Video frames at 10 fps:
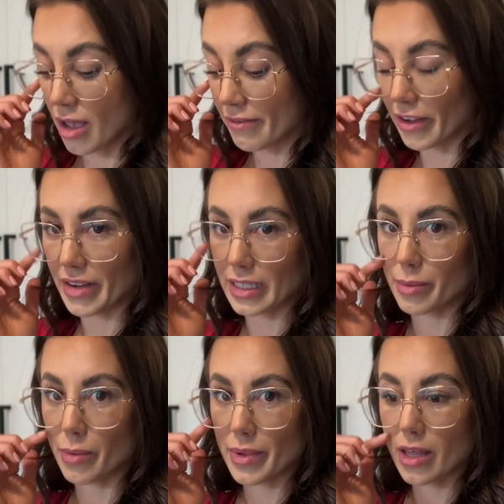Fun fact
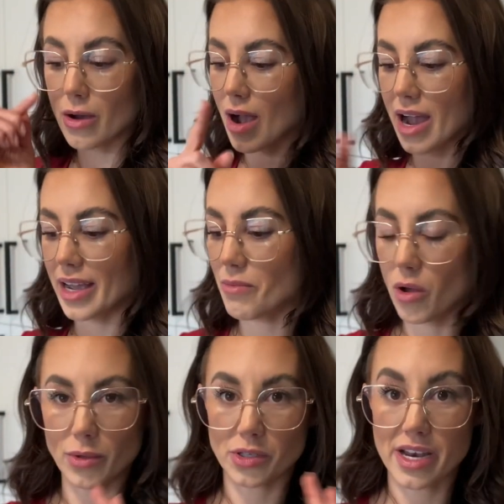about me though, I
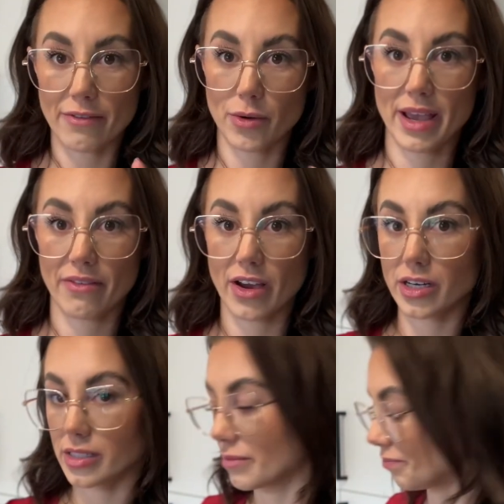almost never make fires.